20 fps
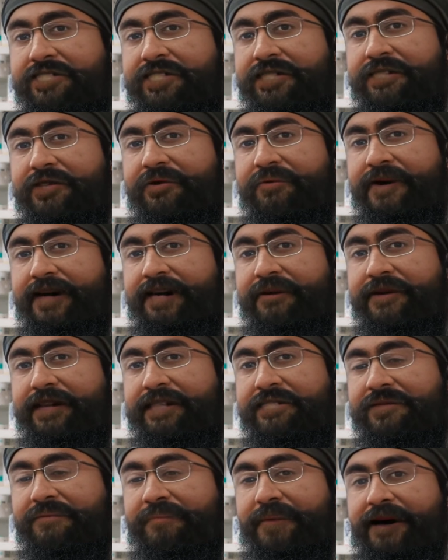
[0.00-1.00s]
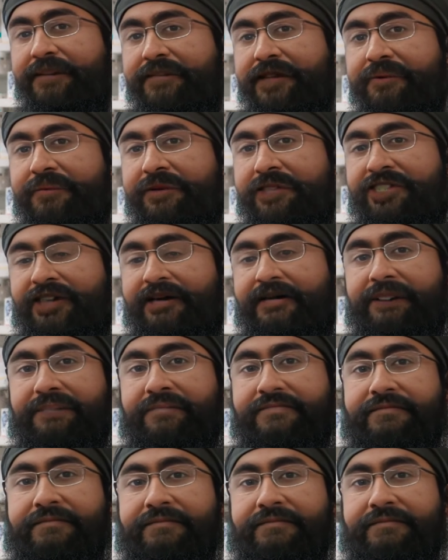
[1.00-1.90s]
it to new areas upon their return.